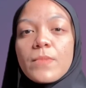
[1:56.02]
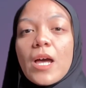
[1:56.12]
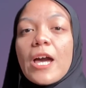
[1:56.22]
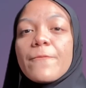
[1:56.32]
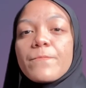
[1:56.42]

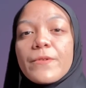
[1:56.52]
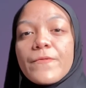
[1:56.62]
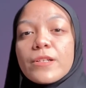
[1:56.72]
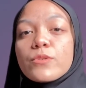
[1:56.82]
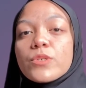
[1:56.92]
I
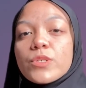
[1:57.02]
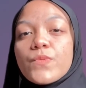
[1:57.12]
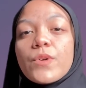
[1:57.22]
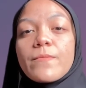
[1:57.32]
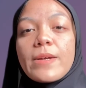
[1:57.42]
prefer to use
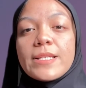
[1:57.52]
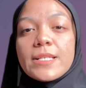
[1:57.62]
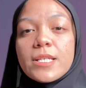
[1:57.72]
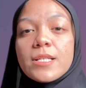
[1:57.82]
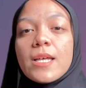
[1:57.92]
for my
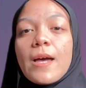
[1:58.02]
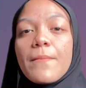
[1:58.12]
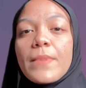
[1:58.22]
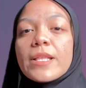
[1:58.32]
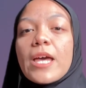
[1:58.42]
skill,
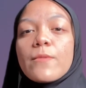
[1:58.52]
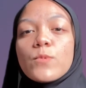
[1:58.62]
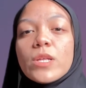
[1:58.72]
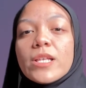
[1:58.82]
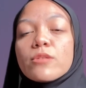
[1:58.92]
but I'm
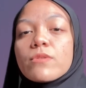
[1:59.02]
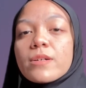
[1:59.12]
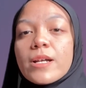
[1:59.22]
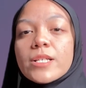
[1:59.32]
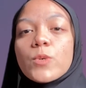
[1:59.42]
willing to
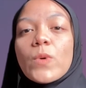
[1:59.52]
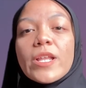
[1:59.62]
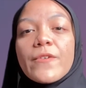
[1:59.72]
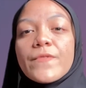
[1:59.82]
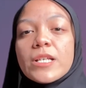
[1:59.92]
crush
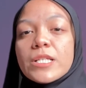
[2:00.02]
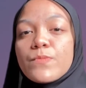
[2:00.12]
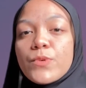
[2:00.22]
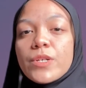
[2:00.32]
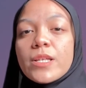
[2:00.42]
whatever is
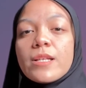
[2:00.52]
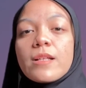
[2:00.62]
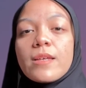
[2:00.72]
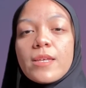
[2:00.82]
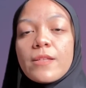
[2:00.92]
put
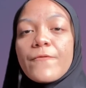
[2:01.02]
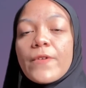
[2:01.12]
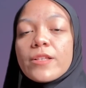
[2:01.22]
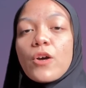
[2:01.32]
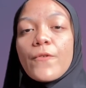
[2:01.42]
in
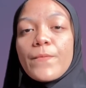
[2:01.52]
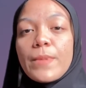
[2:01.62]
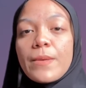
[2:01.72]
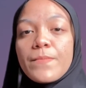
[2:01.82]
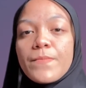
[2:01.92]
front of
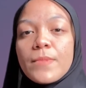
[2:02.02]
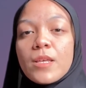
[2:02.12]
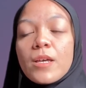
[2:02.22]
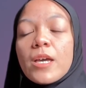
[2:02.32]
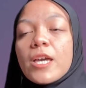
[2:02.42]
me.
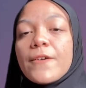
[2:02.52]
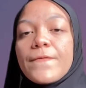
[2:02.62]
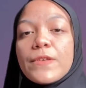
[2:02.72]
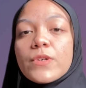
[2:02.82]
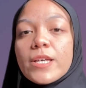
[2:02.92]
If
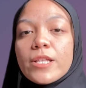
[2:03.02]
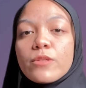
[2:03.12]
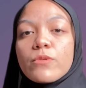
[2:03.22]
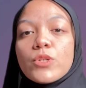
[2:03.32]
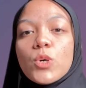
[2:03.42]
keen
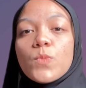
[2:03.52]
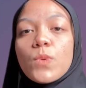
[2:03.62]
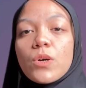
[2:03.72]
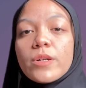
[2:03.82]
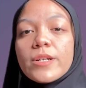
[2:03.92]
to know
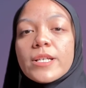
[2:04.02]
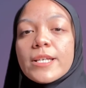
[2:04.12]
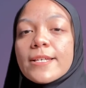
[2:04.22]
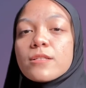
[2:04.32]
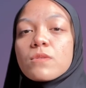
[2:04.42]
more,
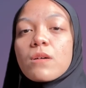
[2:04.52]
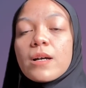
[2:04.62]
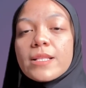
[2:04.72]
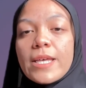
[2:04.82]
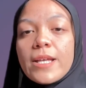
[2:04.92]
keen to
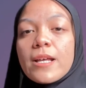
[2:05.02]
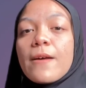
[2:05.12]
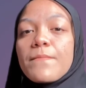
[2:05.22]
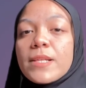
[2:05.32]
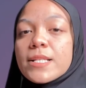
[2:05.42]
contact,
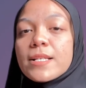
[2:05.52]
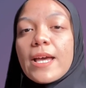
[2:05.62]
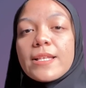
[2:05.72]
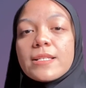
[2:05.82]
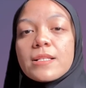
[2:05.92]
please
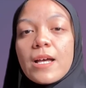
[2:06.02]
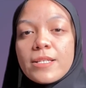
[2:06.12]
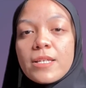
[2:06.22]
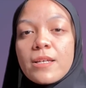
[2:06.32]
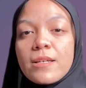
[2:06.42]
get in
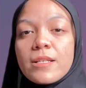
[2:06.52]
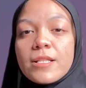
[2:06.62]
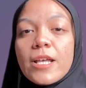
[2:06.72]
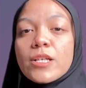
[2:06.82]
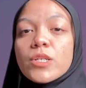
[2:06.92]
touch.
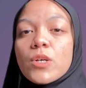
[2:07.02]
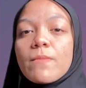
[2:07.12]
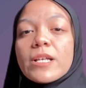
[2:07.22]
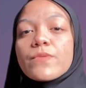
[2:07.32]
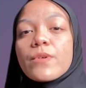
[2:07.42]
Thank you so
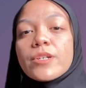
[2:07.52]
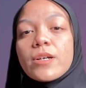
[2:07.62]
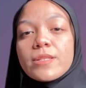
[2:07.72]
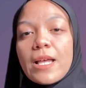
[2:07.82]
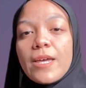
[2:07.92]
much for
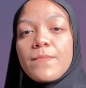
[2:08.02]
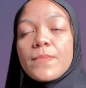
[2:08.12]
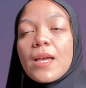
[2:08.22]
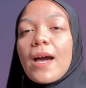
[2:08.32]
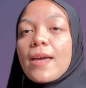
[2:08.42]
your time.
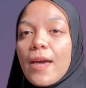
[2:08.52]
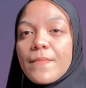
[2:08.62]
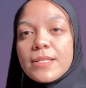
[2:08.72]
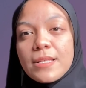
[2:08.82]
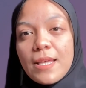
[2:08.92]
I am
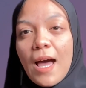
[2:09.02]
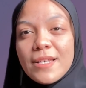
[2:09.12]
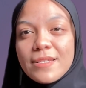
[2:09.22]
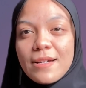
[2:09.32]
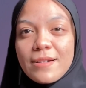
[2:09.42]
Siti
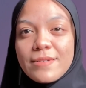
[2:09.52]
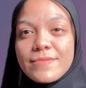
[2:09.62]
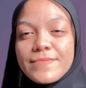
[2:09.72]
Hajar.